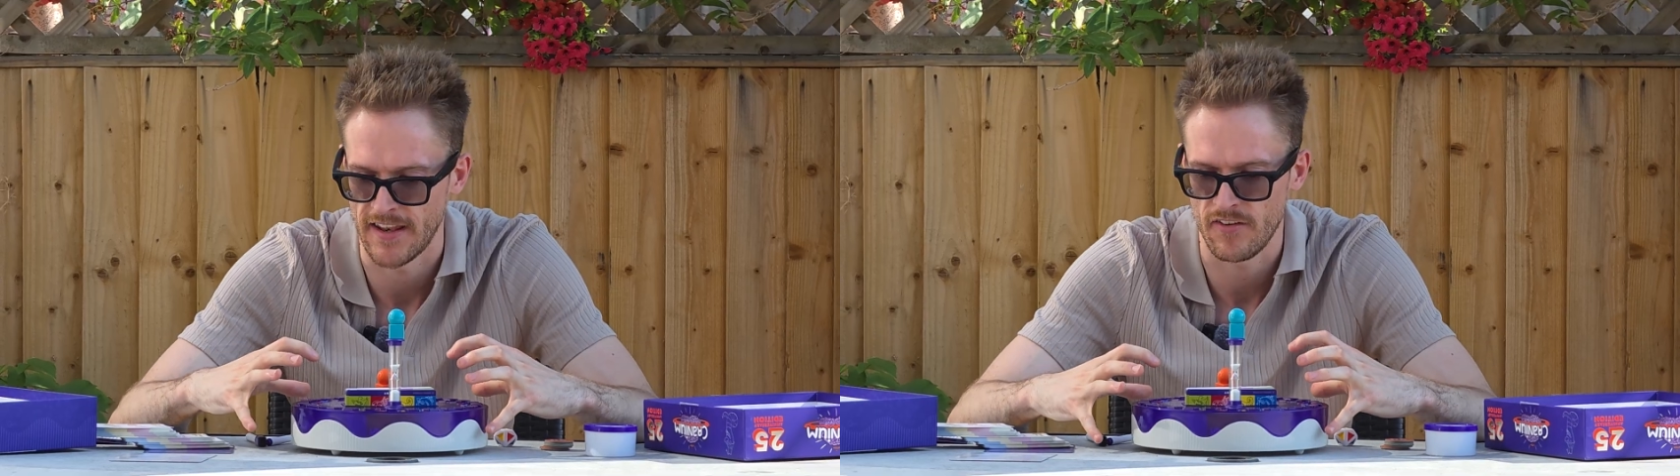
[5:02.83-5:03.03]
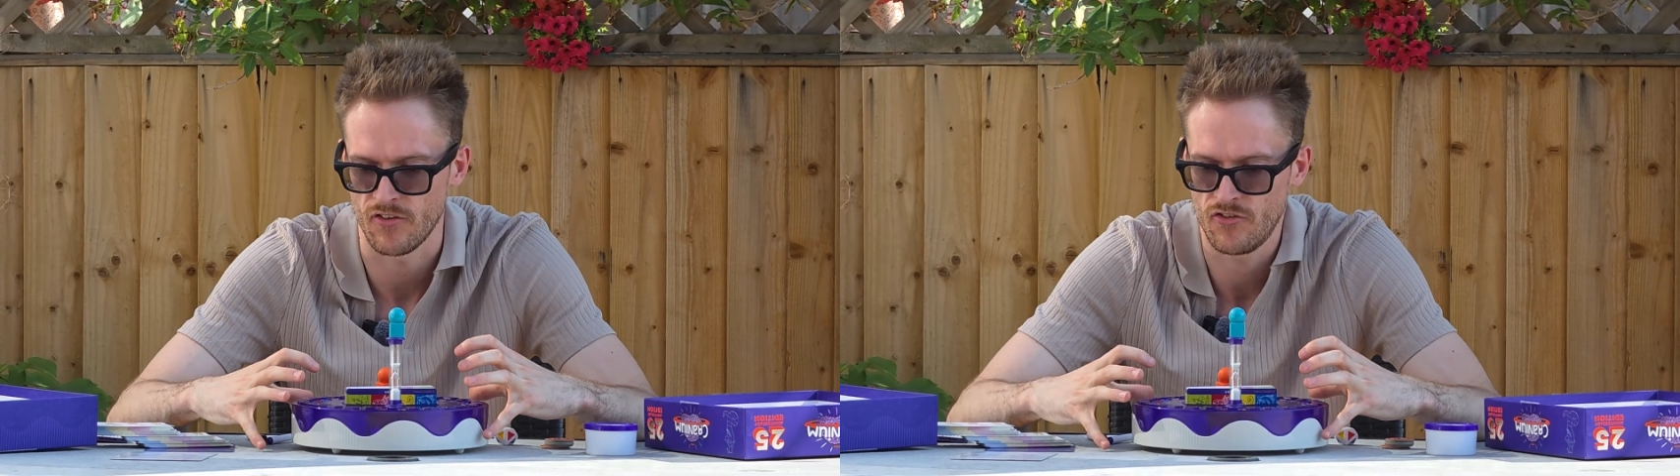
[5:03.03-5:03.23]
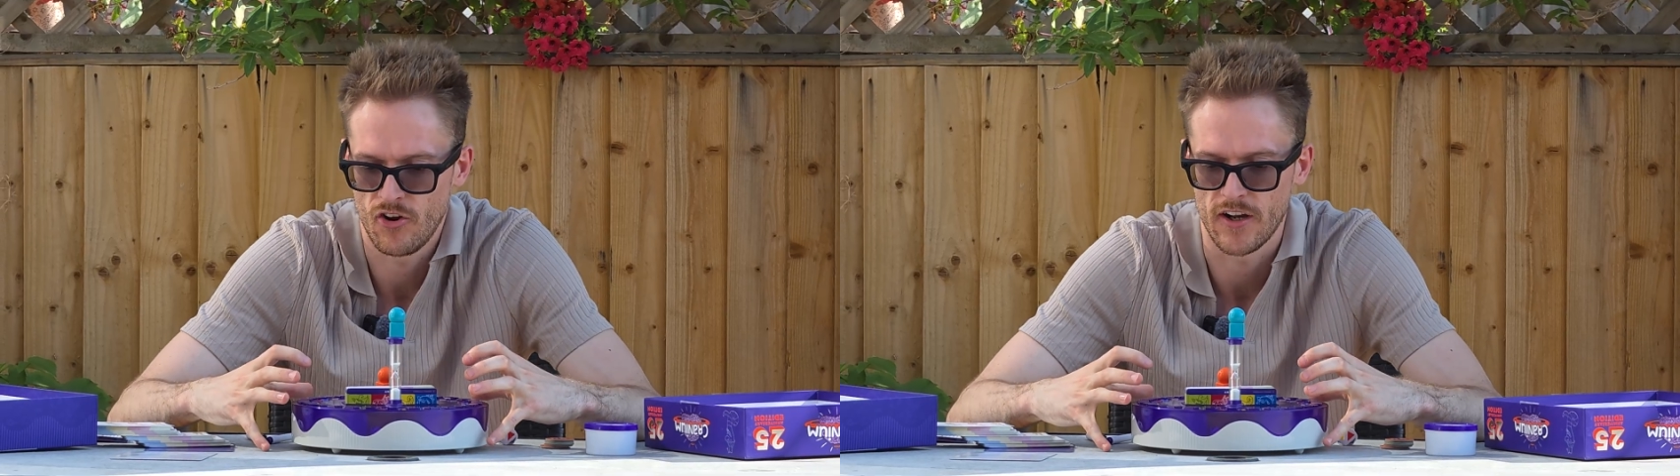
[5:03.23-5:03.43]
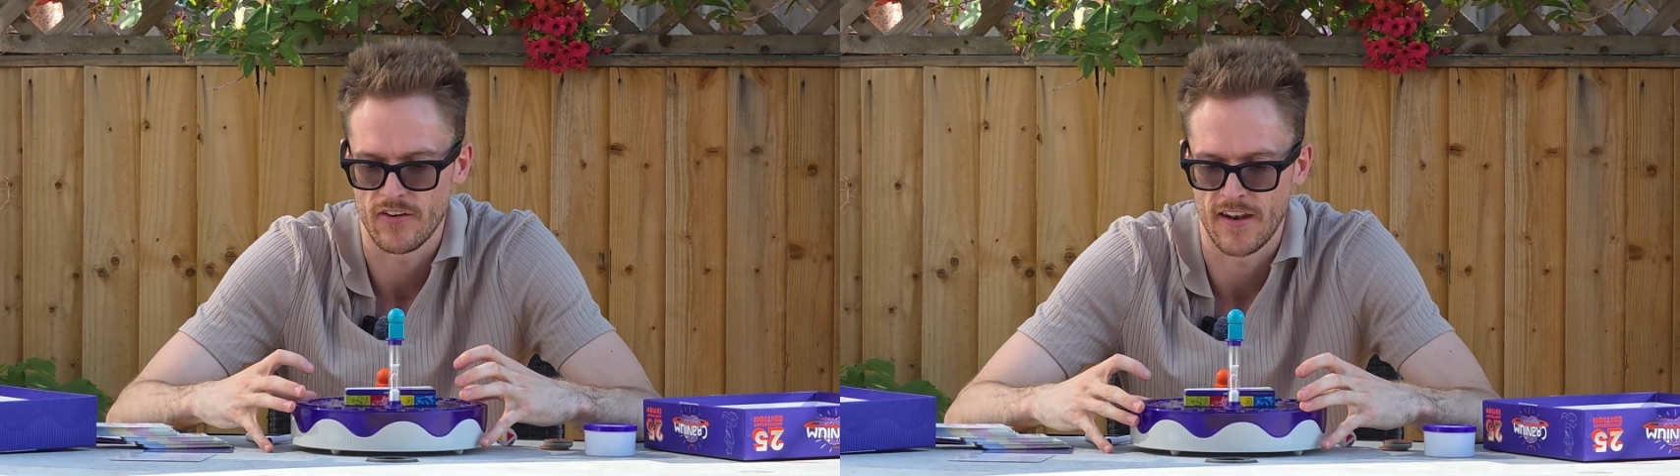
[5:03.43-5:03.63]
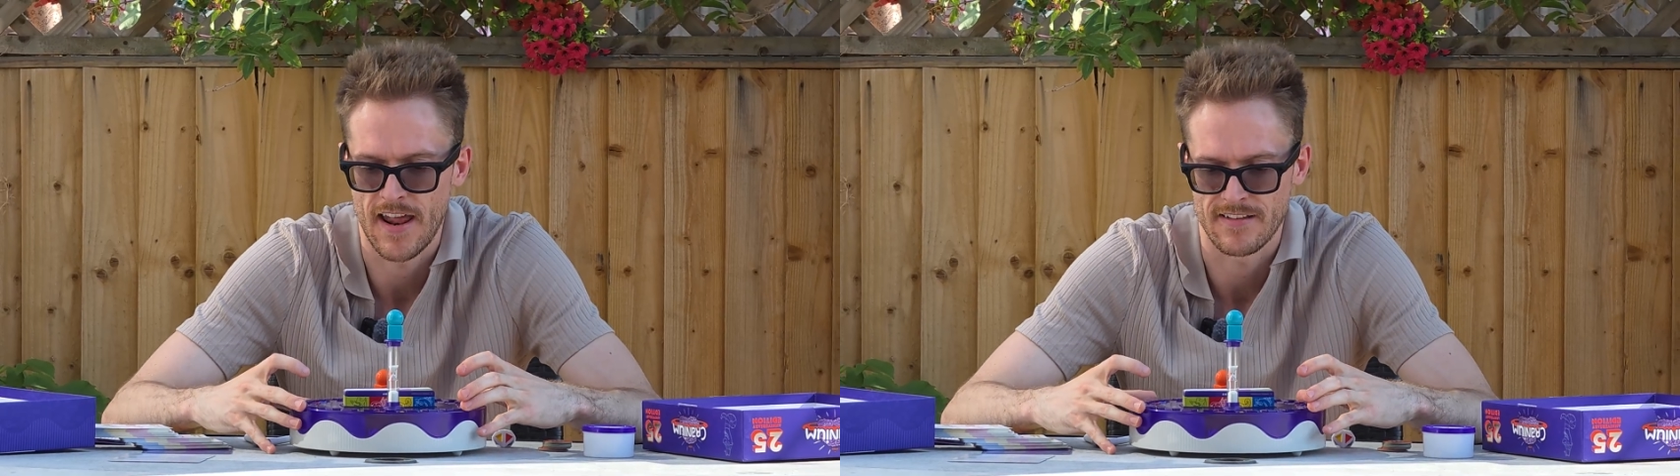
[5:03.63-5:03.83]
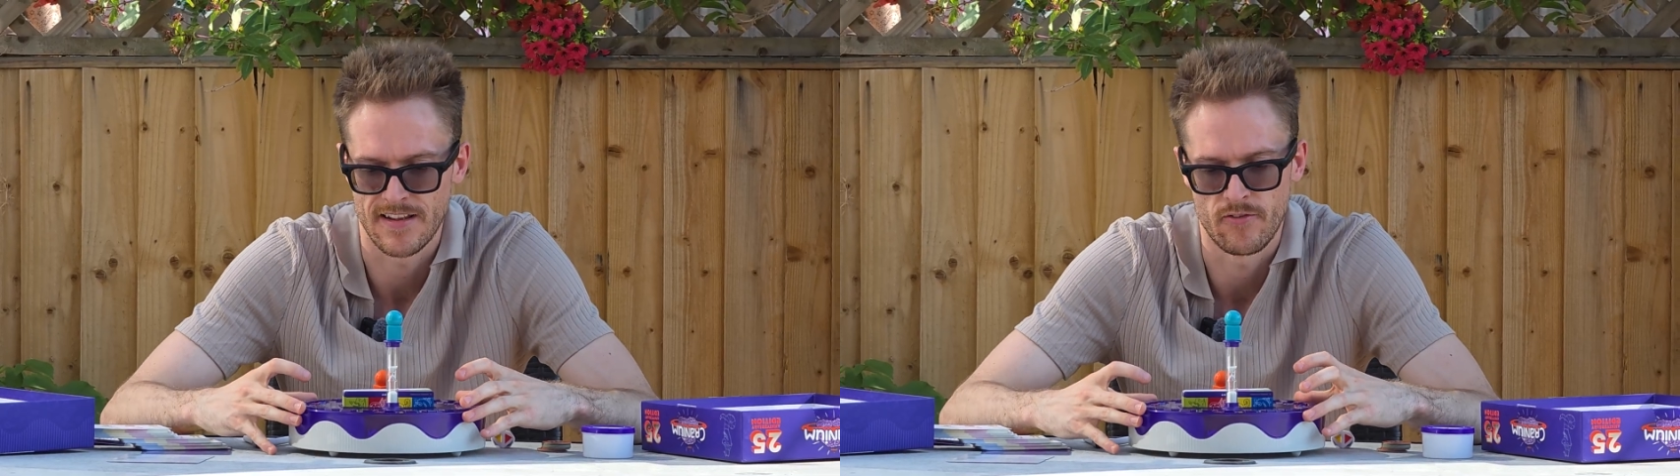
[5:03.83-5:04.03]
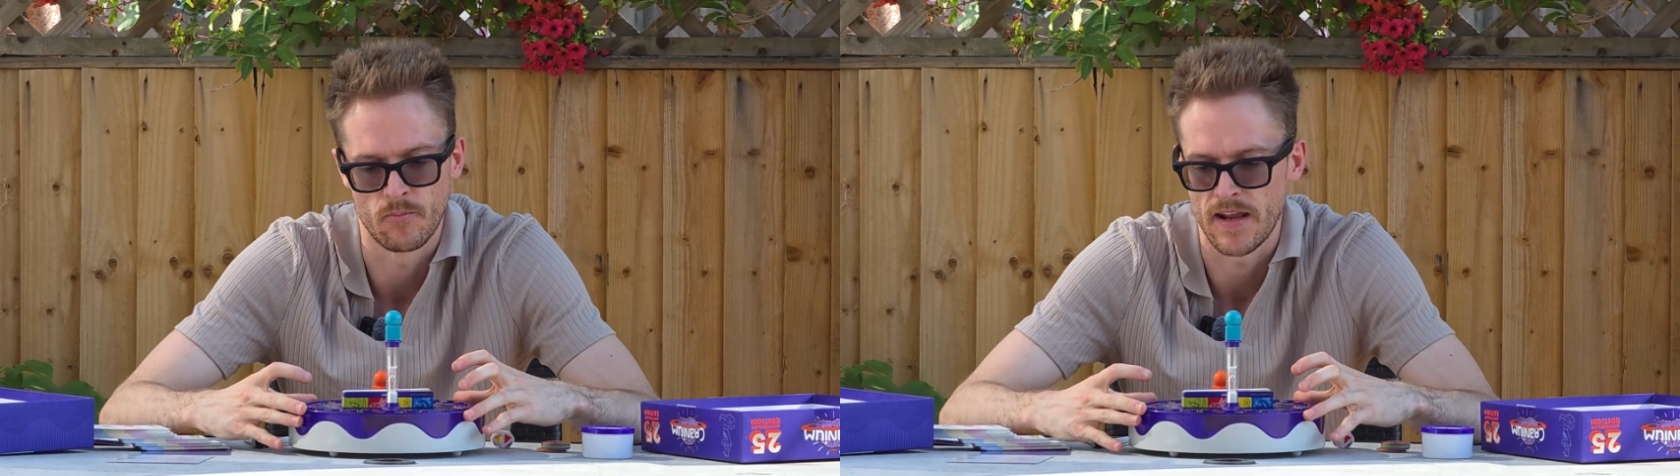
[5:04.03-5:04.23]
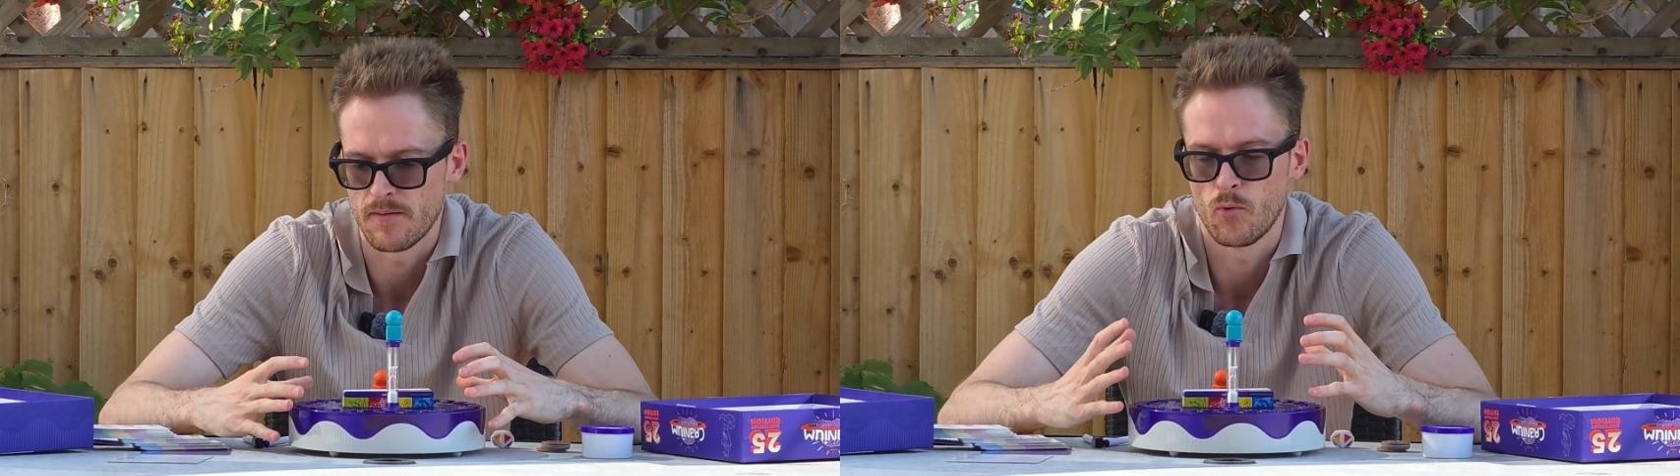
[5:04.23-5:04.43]
and this just took it to the next level,
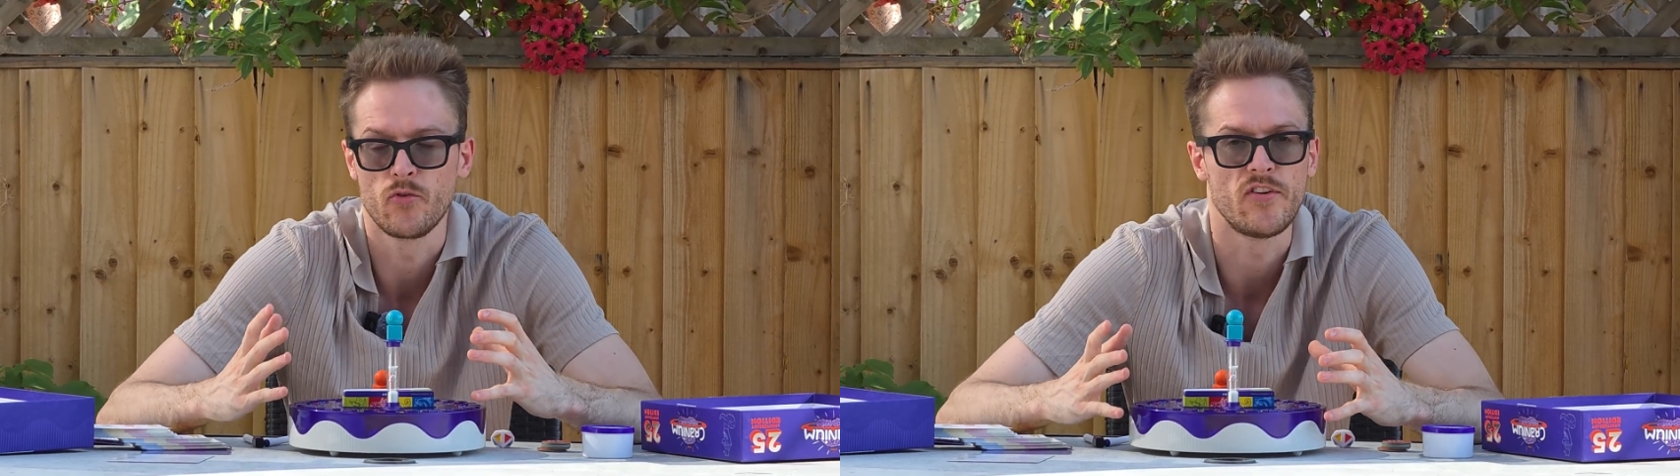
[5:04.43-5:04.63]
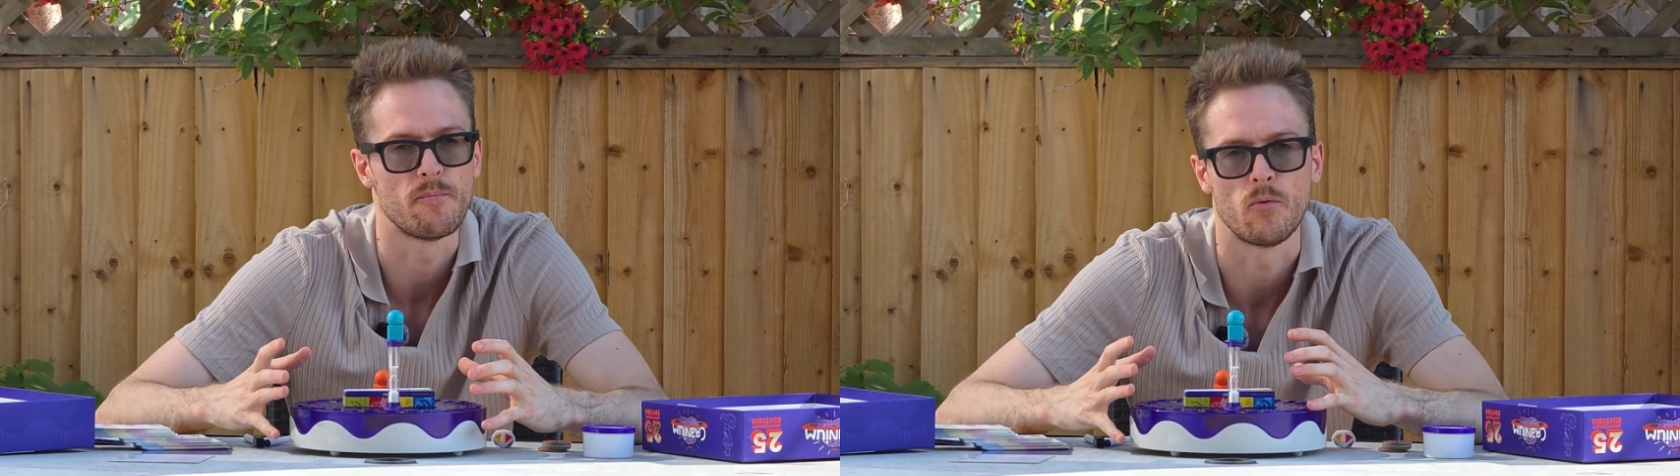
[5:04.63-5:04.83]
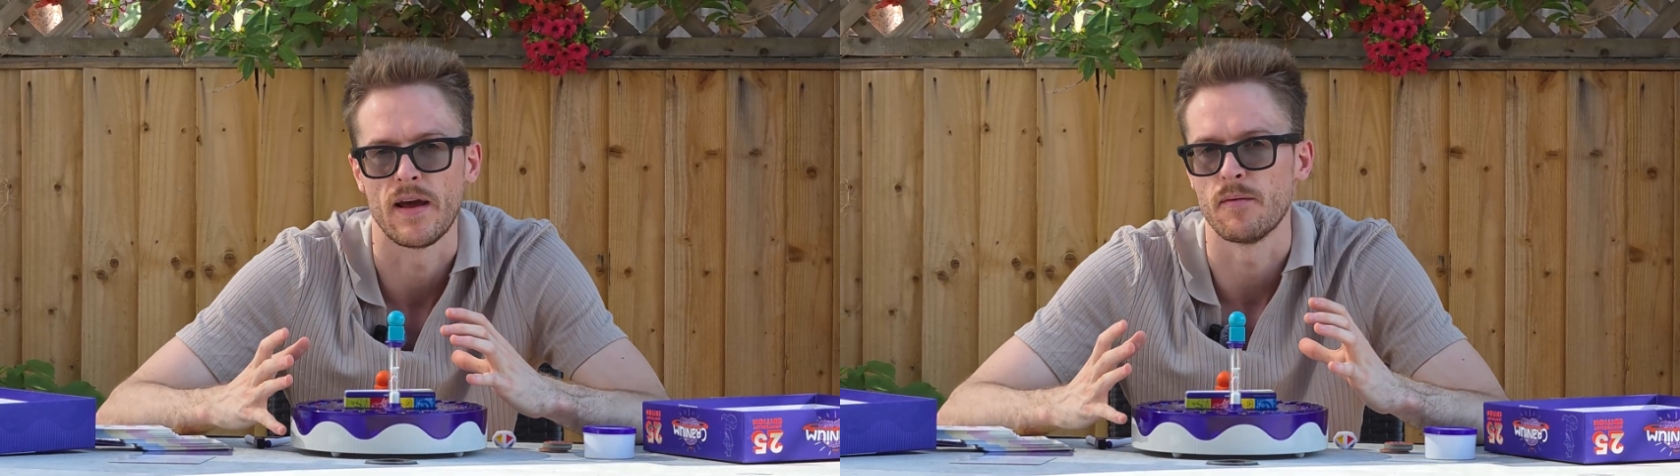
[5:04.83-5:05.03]
made it more simple,